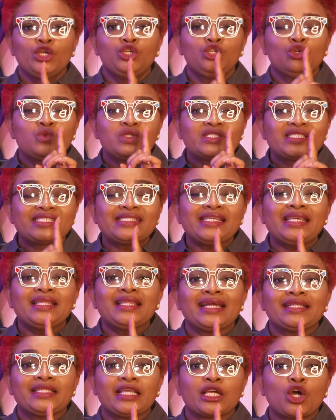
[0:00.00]
you will see
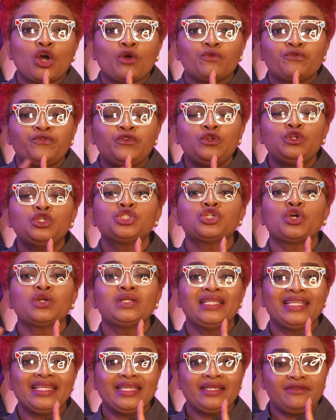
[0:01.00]
that the
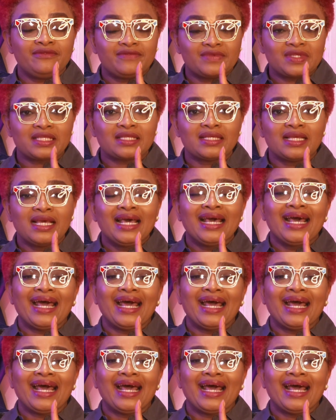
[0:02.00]
confusion leaves.